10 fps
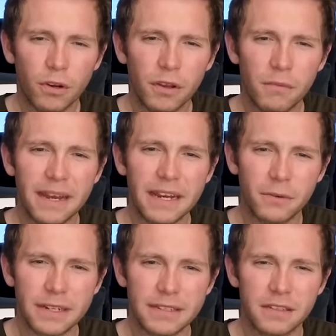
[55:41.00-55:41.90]
What are the main
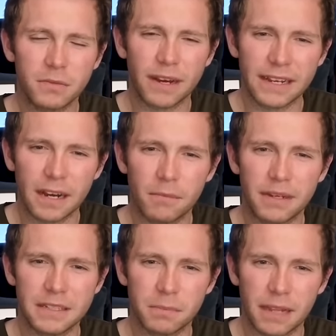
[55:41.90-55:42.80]
reasons why
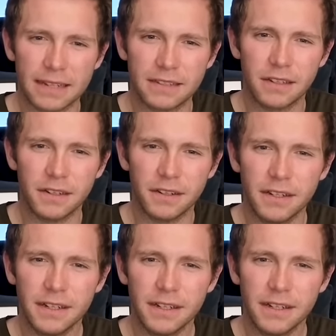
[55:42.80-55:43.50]
companies plateau?